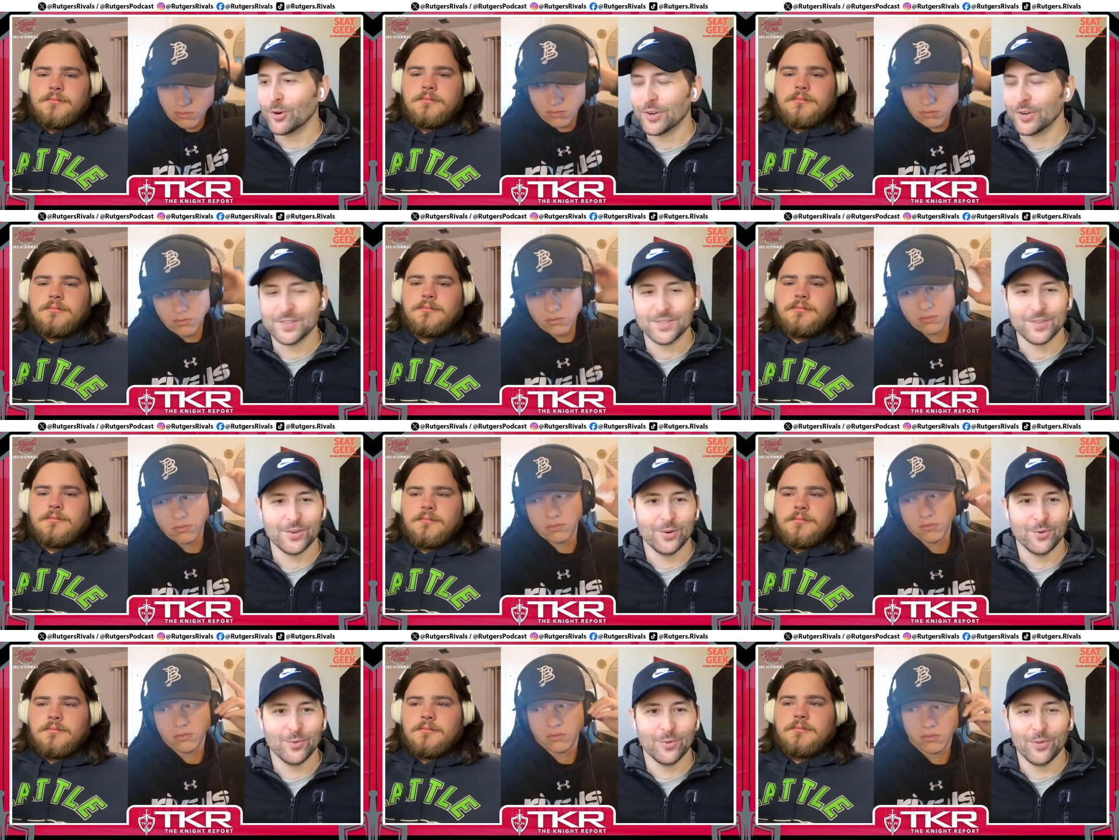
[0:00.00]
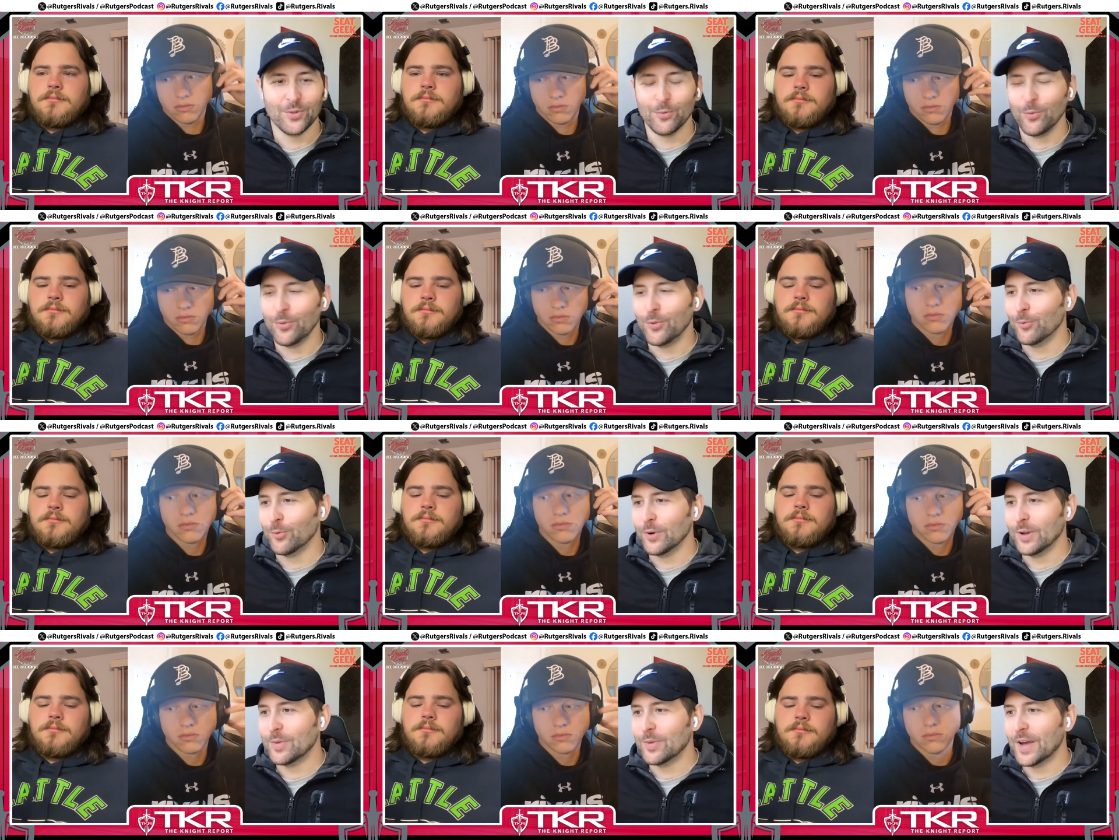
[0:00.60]
Speaker 1: concerned with the, the
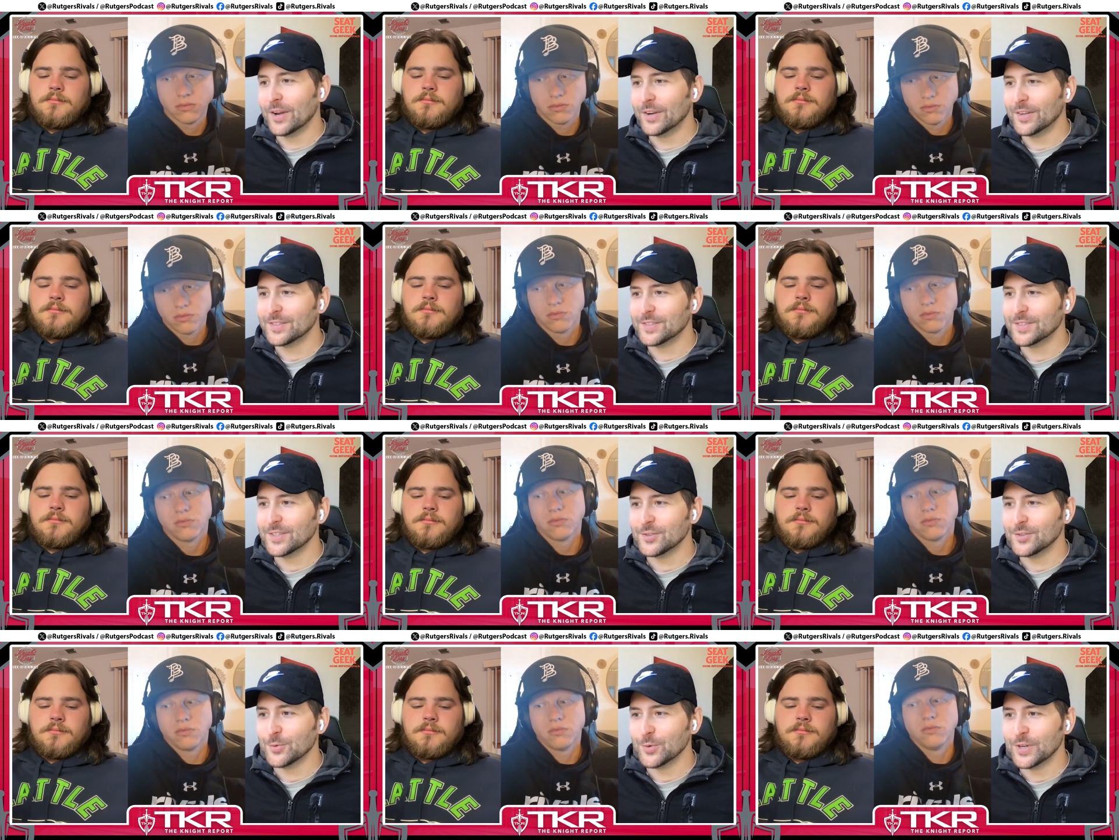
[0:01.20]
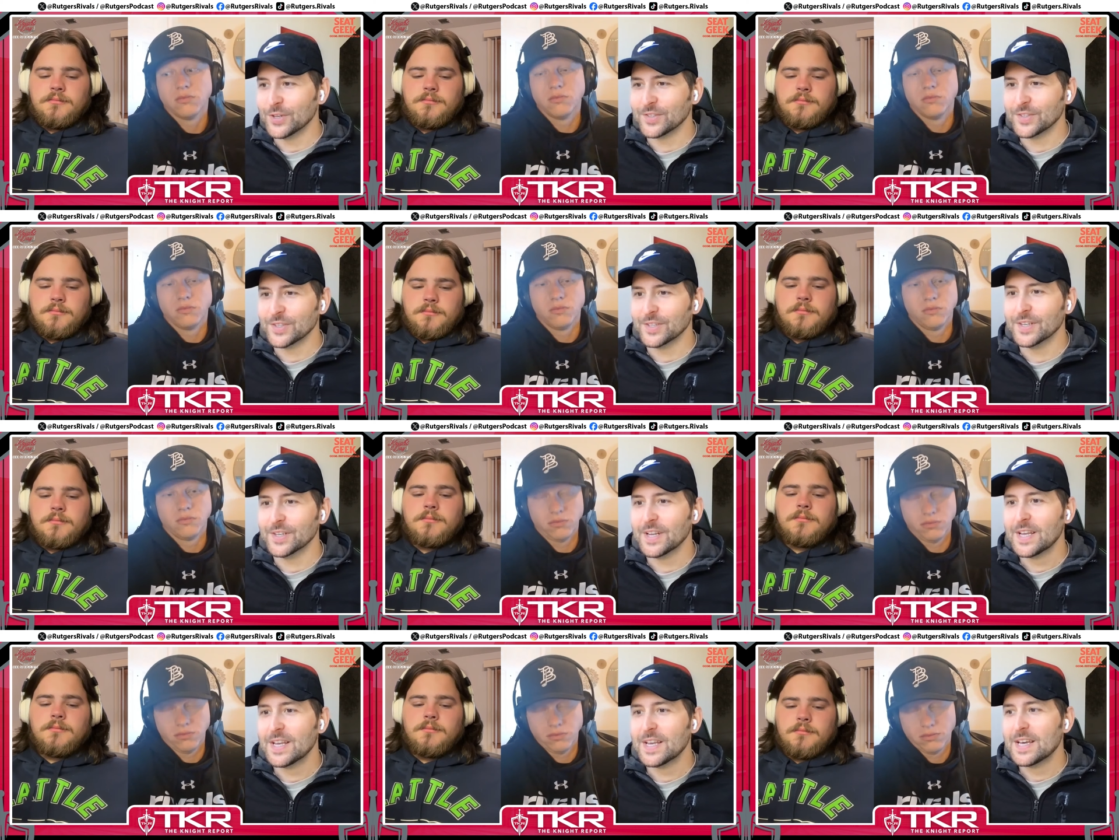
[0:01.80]
rebounding situation.